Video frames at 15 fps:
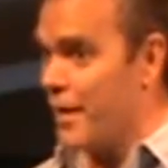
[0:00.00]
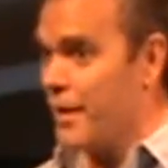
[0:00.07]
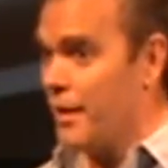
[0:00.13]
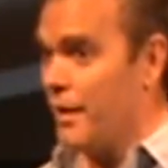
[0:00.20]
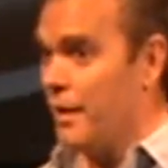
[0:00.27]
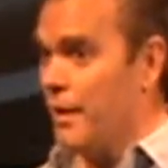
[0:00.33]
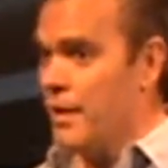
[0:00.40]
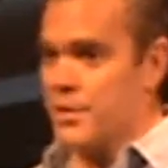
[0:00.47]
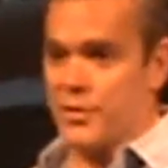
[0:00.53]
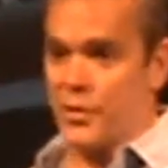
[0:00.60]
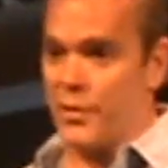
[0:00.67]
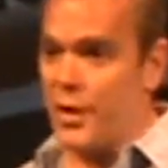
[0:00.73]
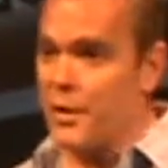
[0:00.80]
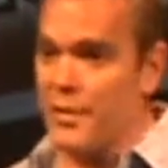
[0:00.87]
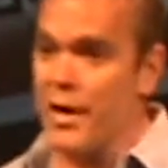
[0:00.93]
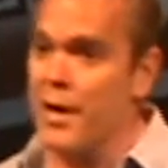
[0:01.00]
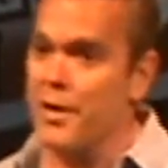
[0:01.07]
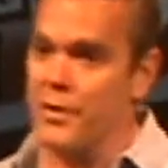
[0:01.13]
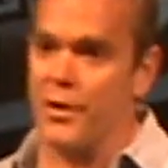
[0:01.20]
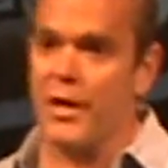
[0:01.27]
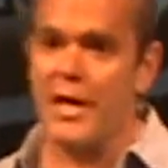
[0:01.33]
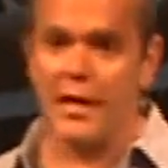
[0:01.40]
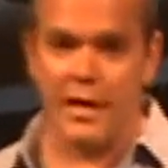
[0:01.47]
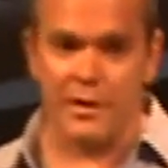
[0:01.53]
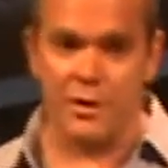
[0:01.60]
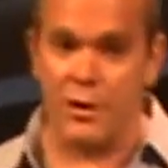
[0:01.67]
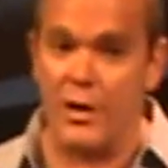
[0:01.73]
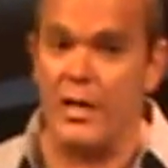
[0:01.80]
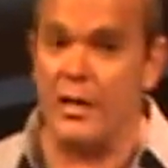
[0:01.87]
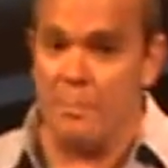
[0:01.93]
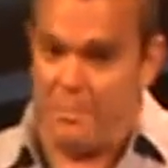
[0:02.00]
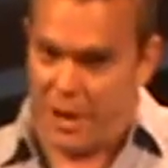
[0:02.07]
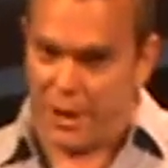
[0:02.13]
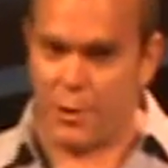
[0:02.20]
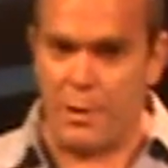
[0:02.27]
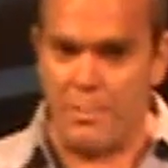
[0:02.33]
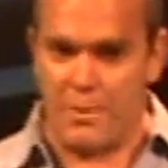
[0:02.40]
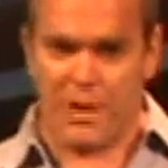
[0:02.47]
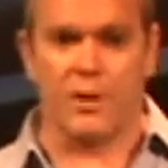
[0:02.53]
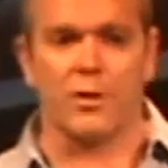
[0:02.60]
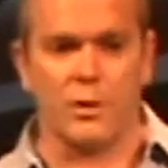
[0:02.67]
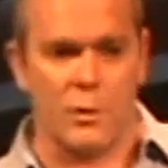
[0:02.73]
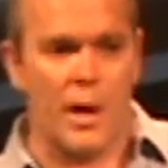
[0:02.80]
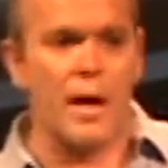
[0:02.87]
right? So they're there, they're in, and they're in bigger and bigger